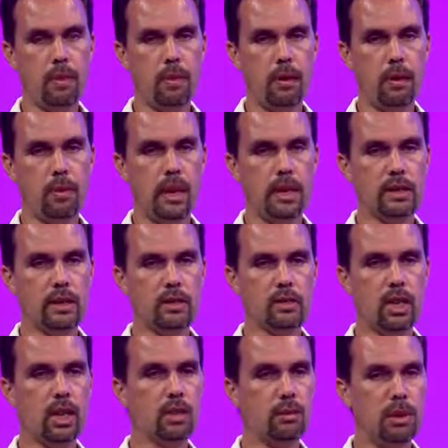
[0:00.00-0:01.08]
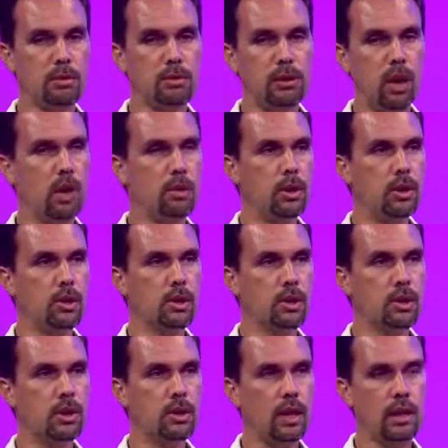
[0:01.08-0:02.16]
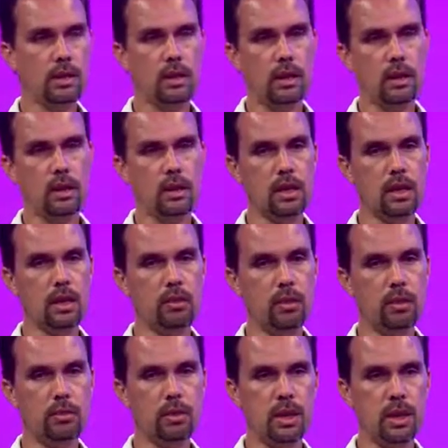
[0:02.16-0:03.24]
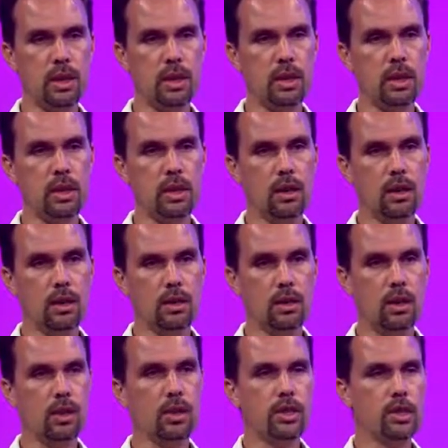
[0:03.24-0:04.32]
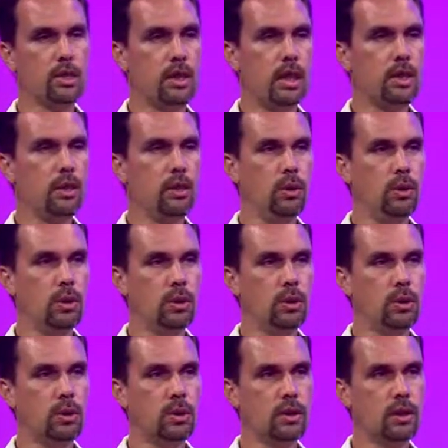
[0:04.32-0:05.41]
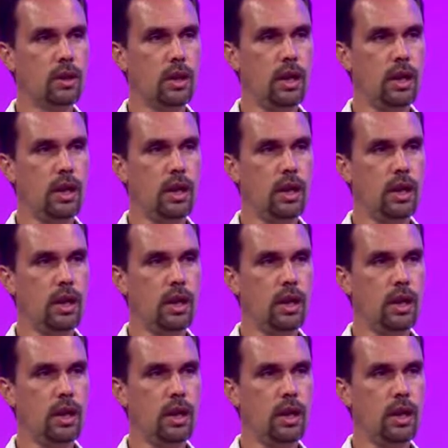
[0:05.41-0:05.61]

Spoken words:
Hawaiians as gentlemen farmers, that the ali'i would be large estate owners,